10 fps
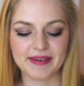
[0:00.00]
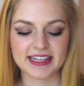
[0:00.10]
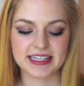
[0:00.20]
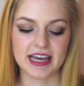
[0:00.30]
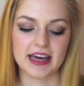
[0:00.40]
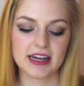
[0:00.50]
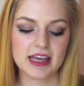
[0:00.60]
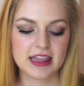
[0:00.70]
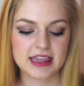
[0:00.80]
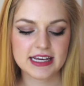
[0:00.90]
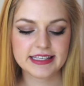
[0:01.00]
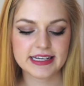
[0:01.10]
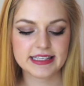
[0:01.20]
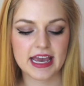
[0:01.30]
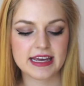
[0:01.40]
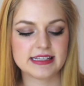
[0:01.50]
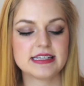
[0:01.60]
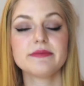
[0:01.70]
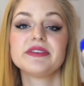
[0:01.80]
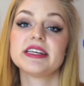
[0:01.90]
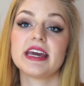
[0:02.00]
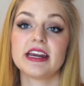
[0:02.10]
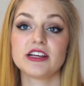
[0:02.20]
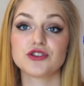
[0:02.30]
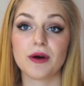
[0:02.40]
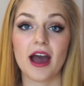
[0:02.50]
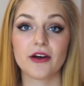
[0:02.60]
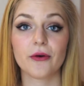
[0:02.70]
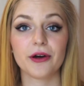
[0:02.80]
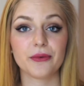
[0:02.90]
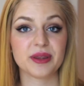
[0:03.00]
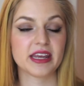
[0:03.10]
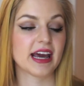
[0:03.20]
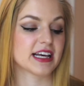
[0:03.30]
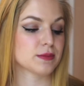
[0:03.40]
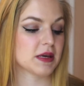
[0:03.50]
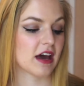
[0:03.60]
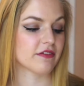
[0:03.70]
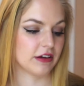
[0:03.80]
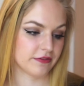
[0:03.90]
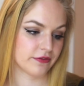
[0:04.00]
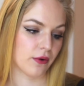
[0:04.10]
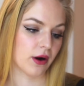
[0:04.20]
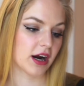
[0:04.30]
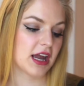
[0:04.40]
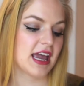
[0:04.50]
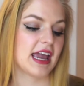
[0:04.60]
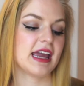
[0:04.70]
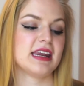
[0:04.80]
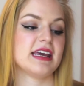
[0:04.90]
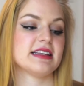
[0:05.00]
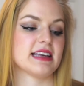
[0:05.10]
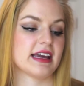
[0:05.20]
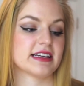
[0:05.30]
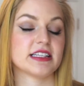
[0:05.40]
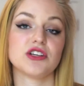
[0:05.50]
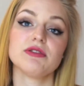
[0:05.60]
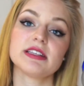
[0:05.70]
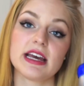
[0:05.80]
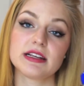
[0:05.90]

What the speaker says: my tan. This is a deep tanning dry oil with an SPF of 4. It is a continuous